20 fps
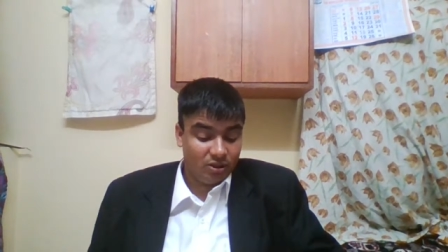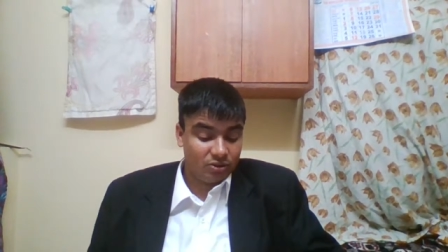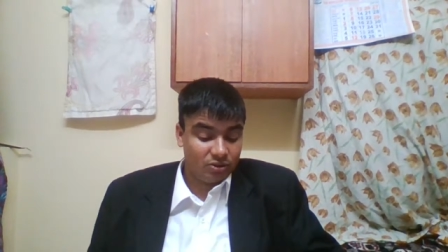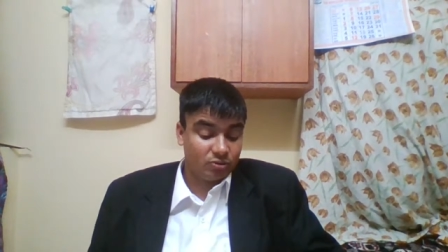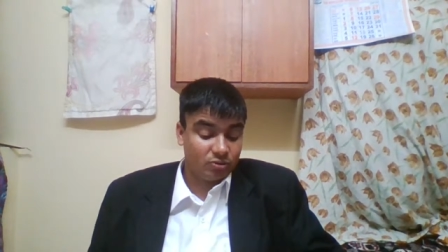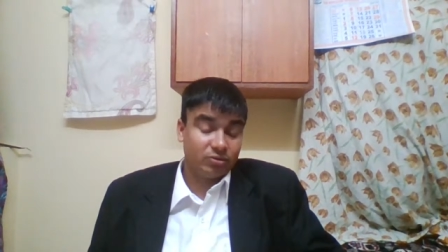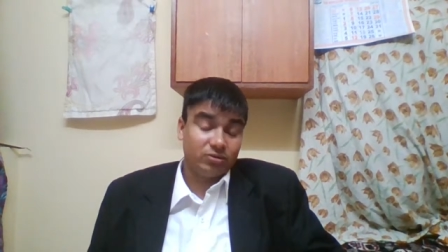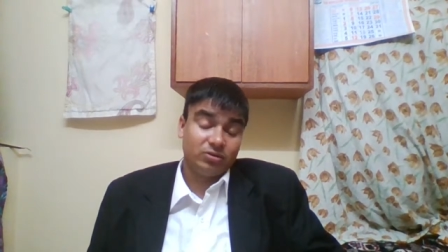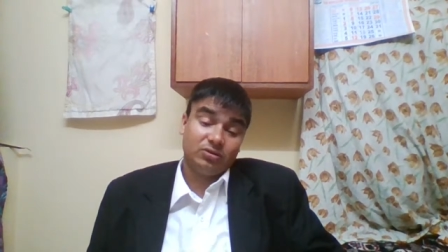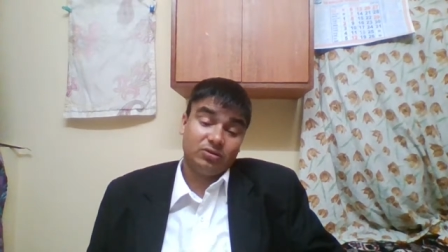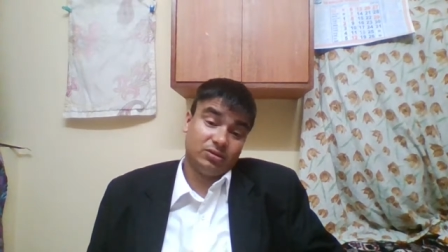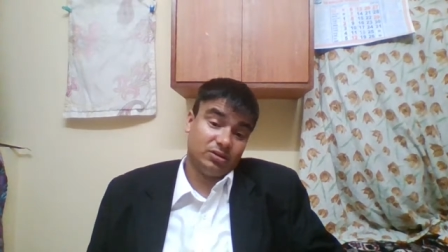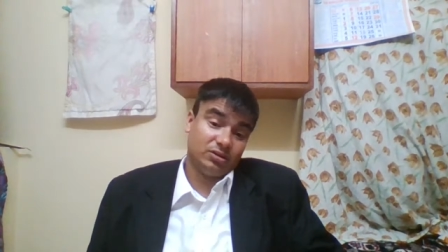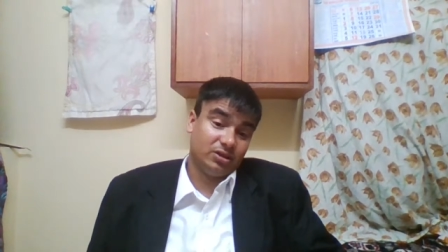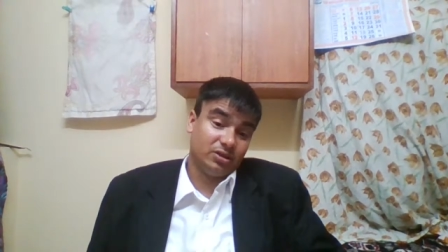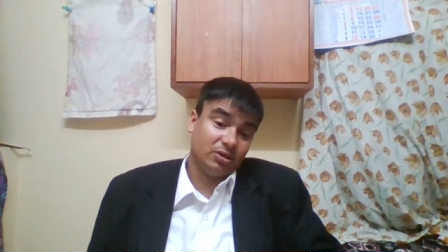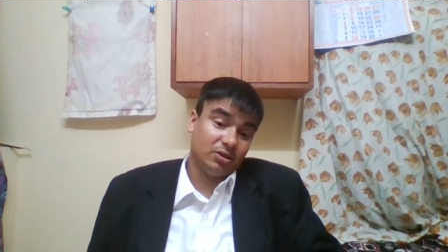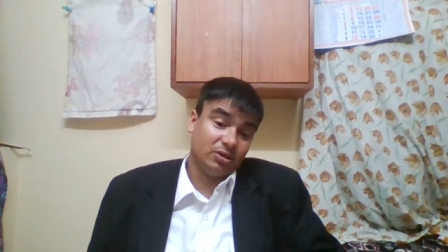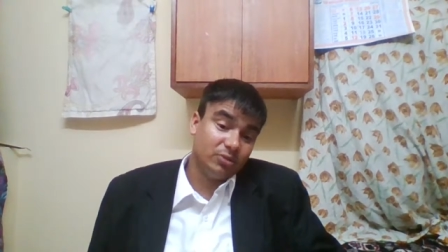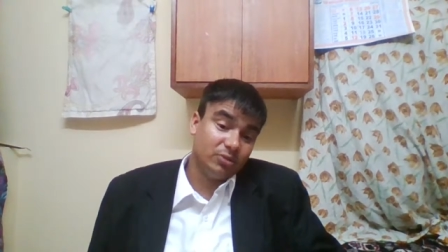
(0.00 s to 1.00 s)
So
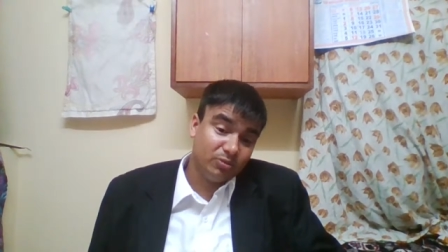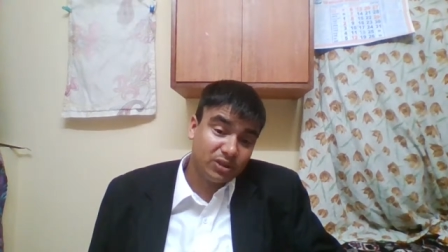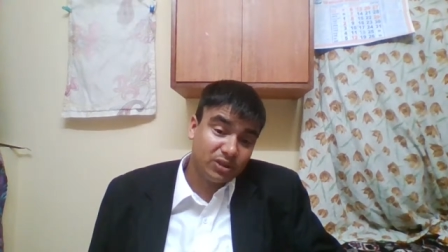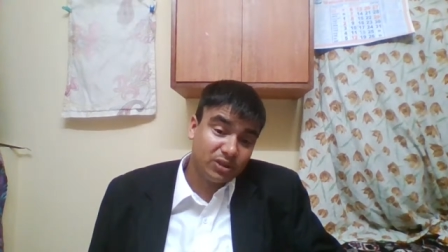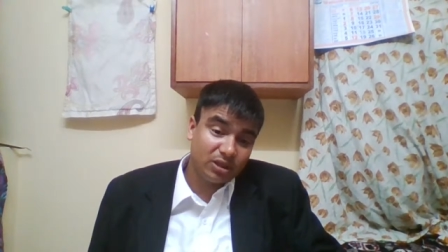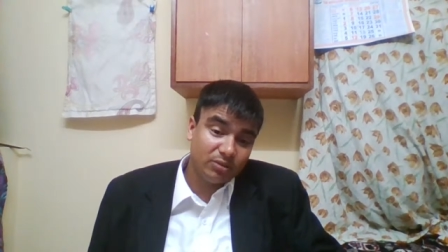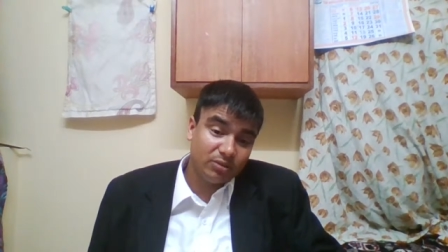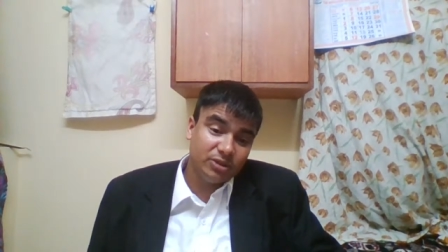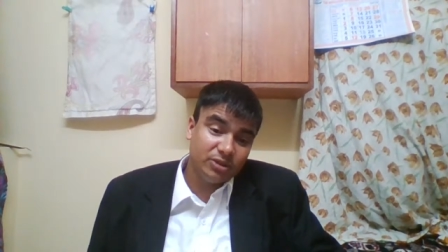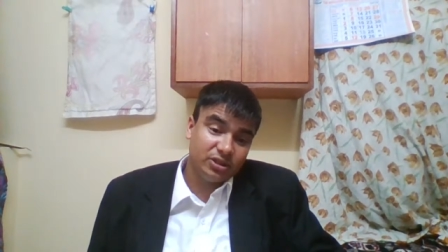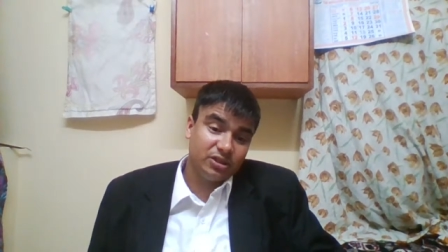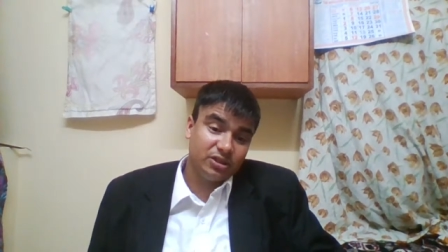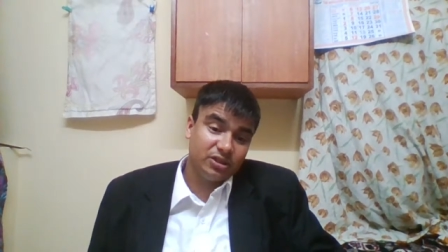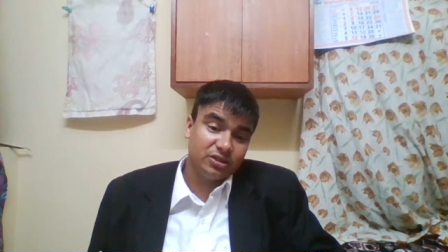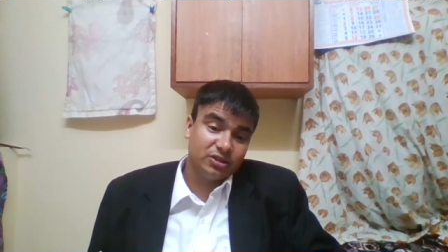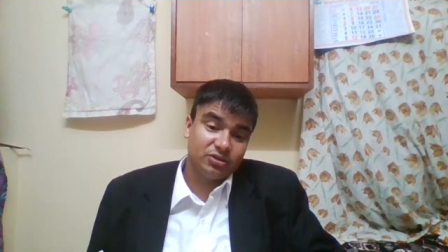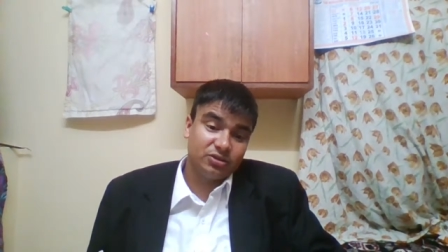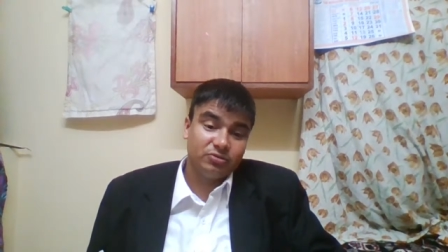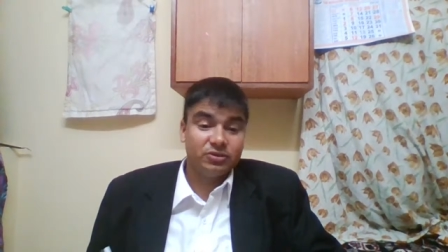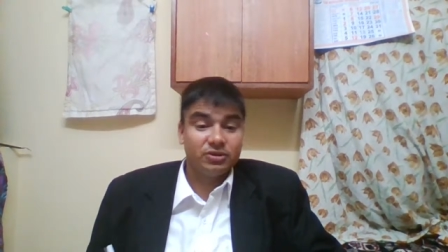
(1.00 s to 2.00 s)
there will be committee
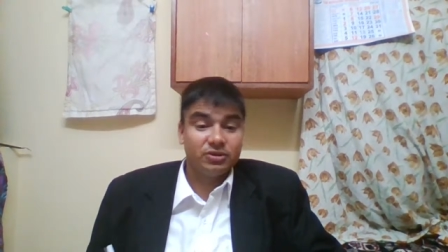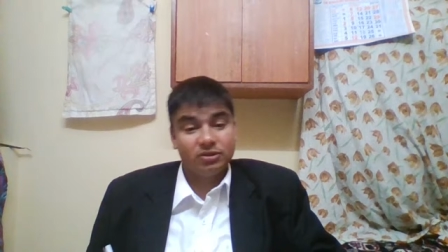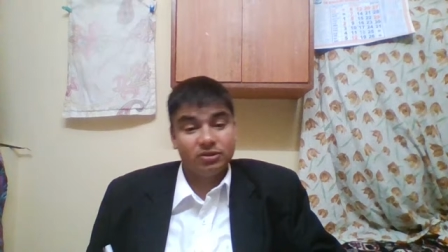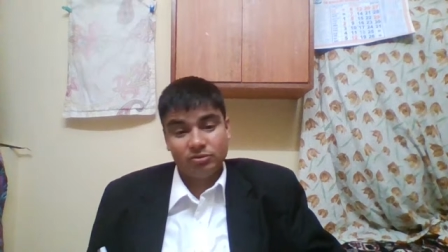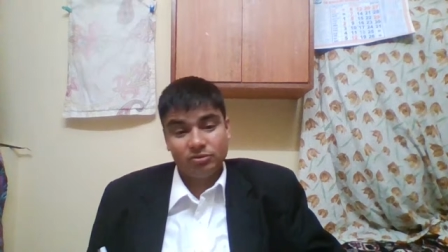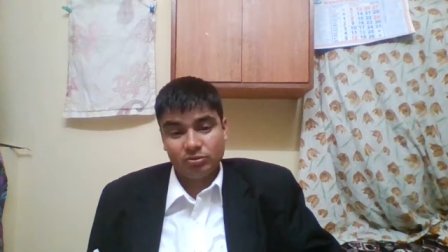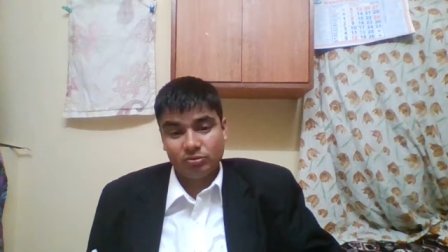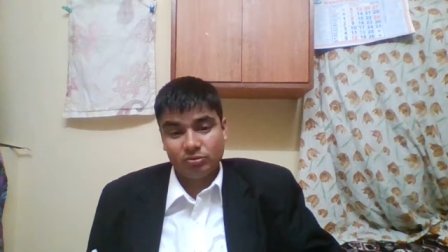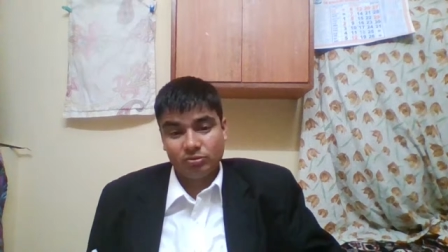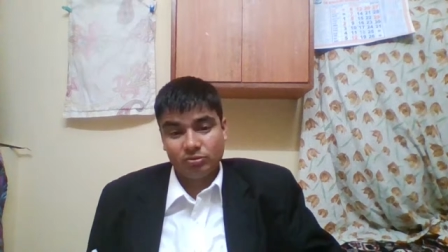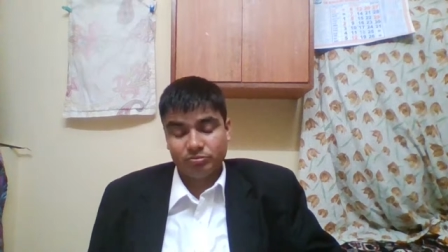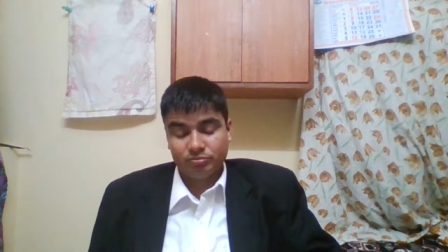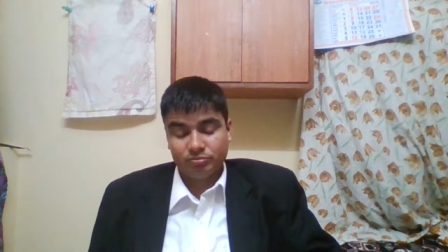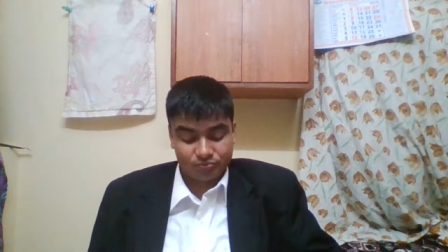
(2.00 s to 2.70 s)
constituted to